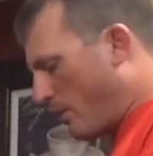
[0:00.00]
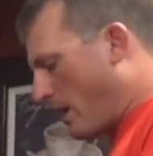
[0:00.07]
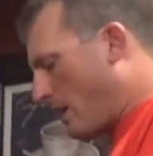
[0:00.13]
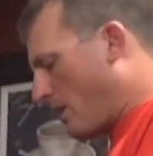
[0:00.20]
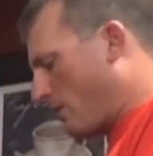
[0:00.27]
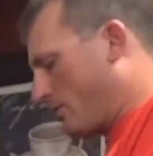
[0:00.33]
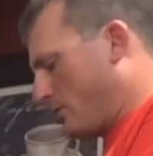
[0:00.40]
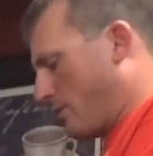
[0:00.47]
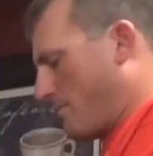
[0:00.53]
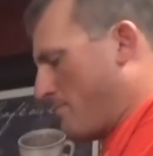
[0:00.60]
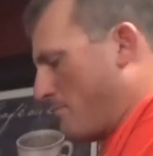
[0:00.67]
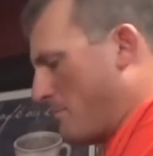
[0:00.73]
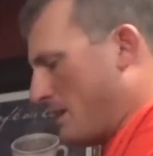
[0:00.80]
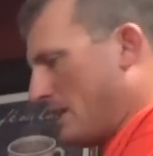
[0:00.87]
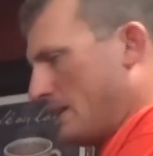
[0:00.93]
rare to
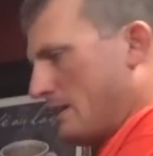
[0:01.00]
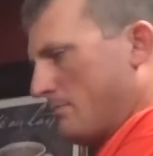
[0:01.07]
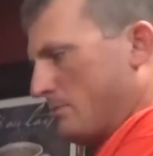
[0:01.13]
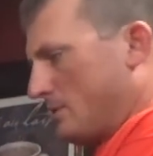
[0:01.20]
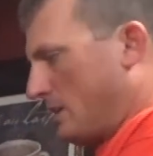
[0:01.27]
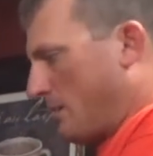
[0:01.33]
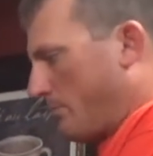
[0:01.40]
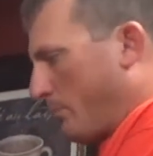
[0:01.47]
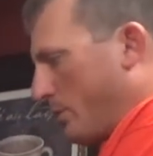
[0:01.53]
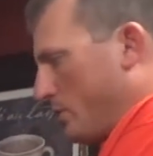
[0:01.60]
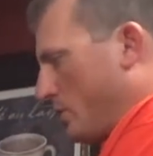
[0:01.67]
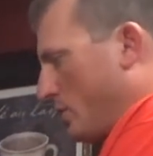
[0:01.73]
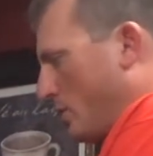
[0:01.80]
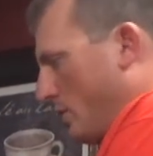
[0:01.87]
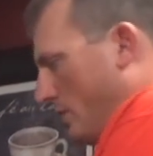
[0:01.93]
medium
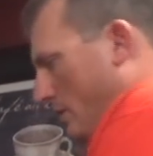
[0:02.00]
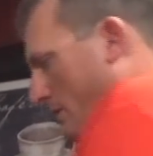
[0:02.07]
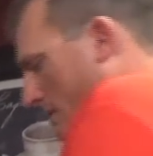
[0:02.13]
temperature.